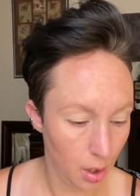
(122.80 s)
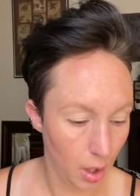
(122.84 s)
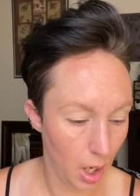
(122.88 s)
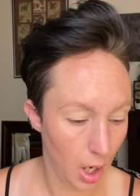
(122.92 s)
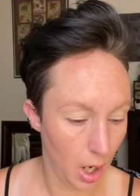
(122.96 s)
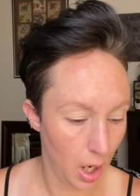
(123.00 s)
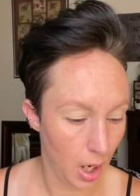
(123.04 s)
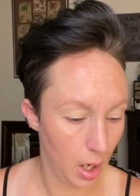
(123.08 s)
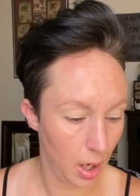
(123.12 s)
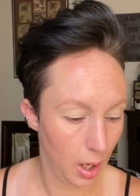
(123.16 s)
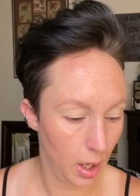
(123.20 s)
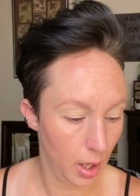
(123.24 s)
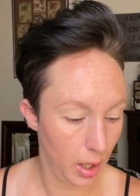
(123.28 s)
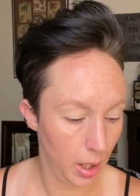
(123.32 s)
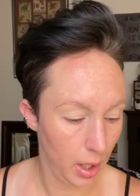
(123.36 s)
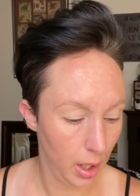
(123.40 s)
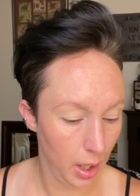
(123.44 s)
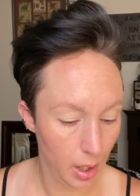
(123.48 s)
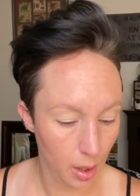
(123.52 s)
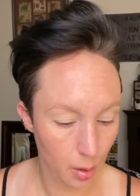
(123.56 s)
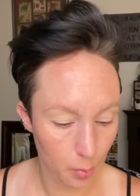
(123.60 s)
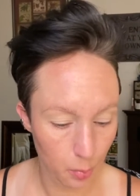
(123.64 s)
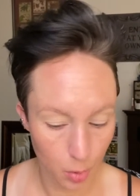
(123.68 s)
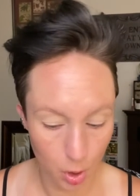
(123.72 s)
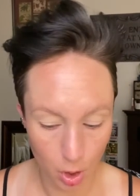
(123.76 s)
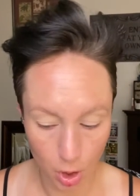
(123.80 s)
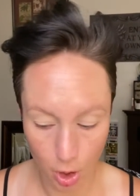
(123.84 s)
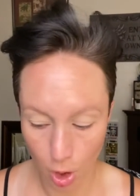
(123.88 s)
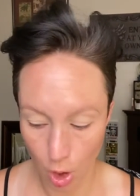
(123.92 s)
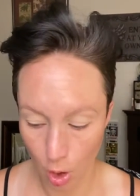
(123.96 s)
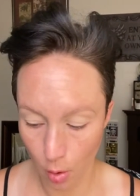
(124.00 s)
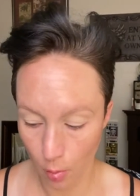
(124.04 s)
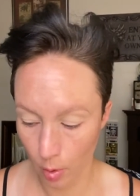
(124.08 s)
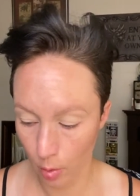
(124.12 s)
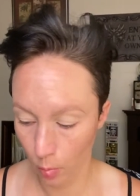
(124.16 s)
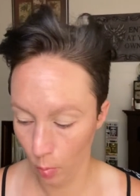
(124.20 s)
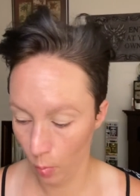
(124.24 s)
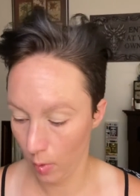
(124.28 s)
I am gonna
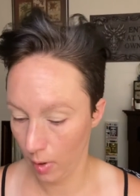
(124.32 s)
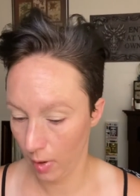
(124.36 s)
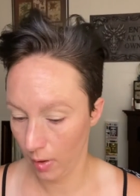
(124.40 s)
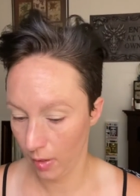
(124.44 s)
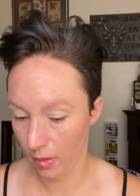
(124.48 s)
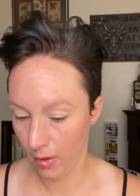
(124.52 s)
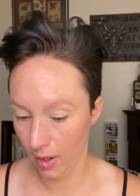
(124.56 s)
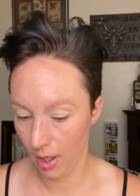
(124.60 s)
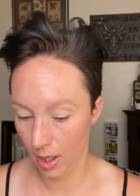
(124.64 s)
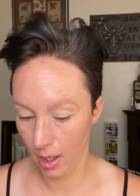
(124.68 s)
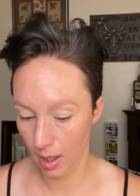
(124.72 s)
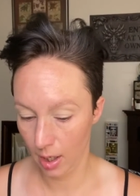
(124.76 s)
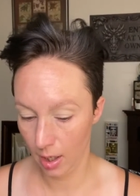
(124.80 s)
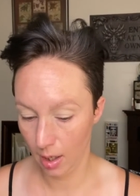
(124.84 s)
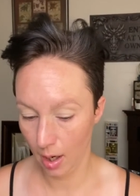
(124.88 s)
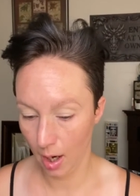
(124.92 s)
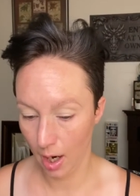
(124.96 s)
go in with the